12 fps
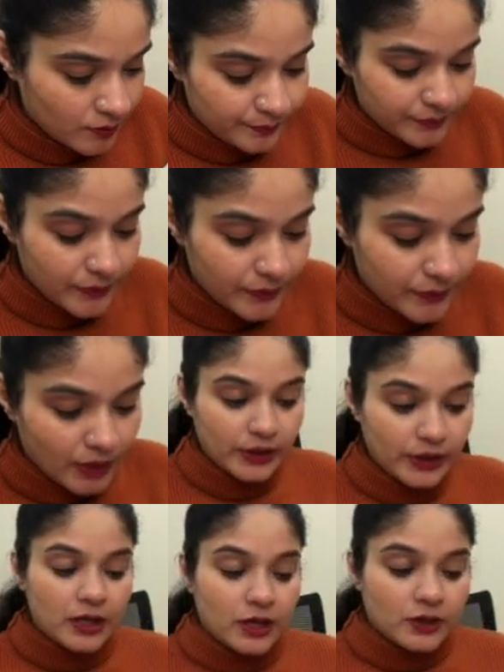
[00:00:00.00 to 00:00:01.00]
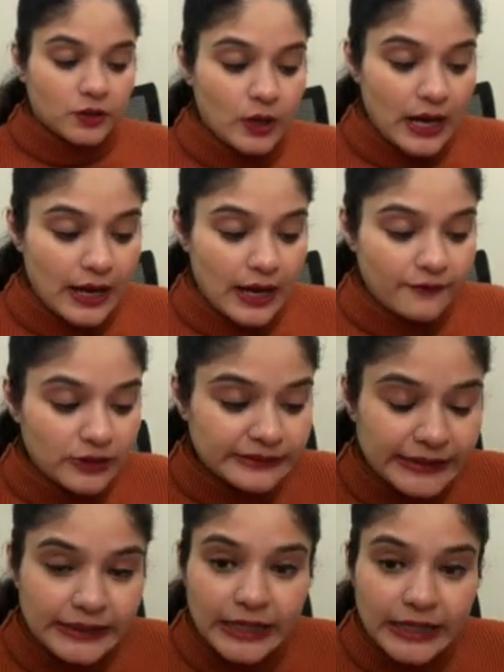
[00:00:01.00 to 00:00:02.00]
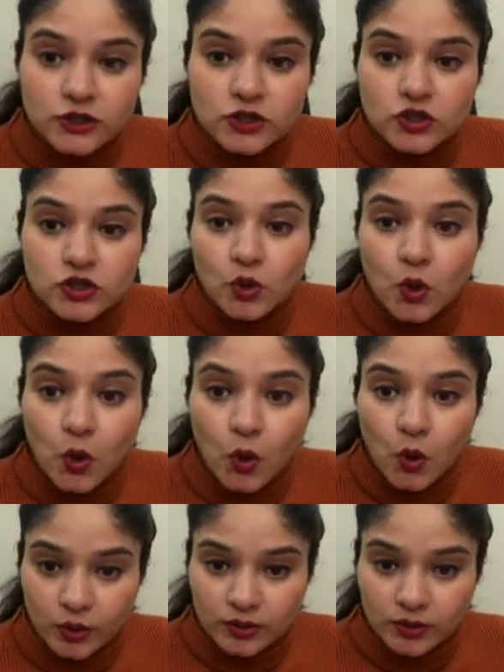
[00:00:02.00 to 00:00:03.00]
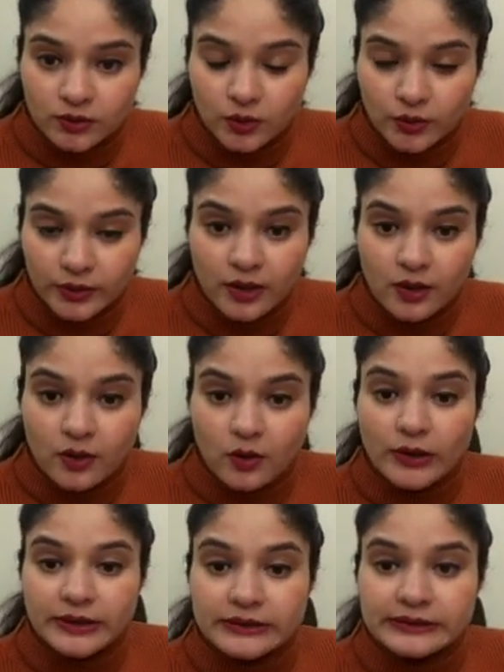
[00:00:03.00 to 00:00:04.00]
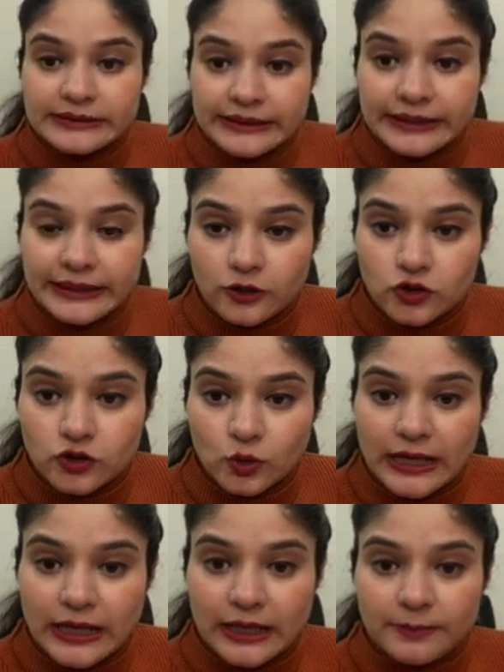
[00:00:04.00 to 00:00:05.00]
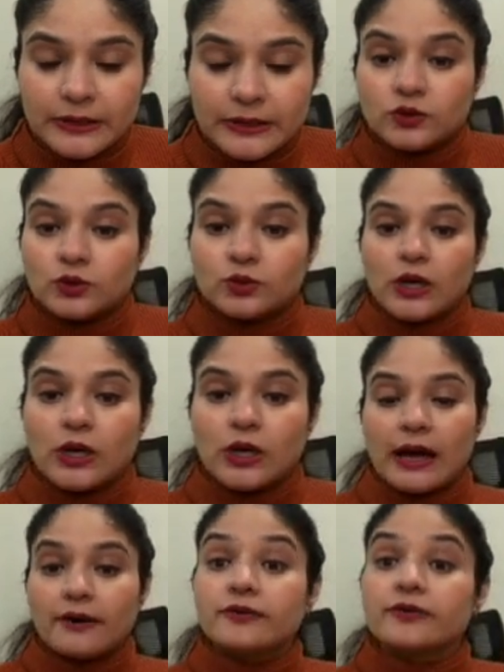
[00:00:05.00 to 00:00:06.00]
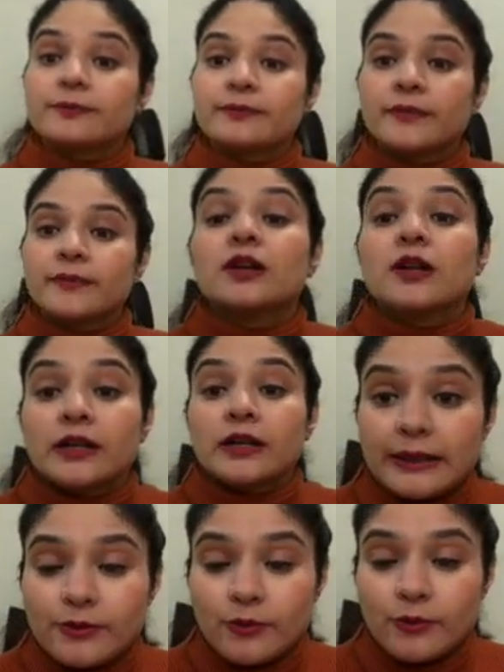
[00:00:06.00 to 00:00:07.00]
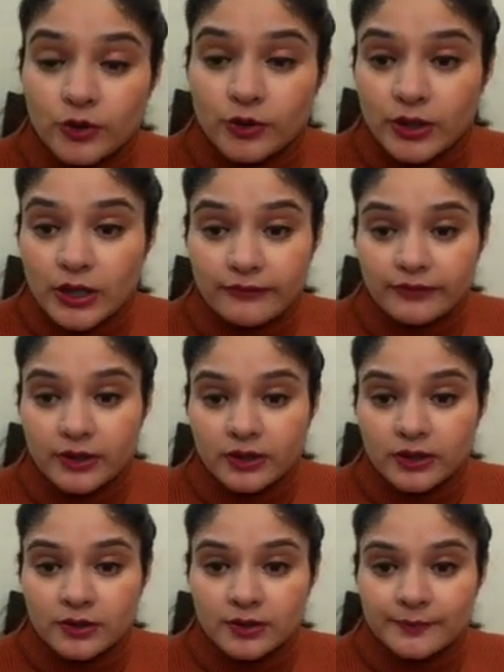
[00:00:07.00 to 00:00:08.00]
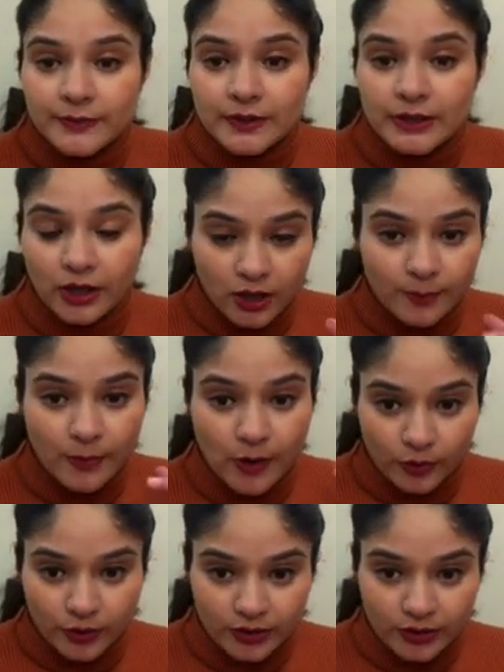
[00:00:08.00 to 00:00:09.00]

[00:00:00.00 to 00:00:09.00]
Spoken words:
Okay. You have a CHO. Okay. What is CHO? That means you have. Tell me, what do you have? Think about it.